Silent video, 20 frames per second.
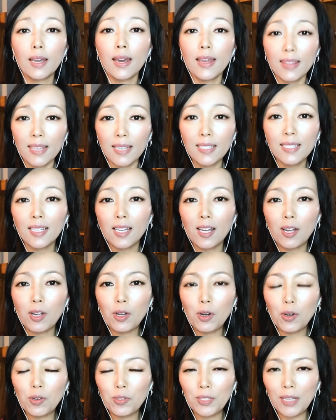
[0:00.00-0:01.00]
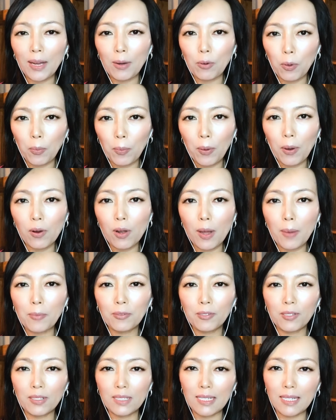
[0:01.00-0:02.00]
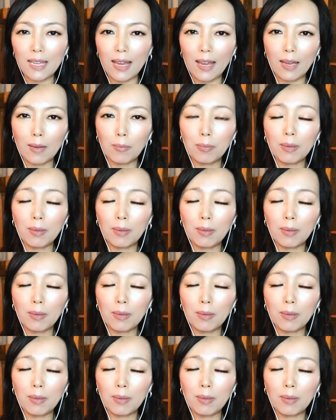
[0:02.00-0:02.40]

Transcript: This concludes our program for today.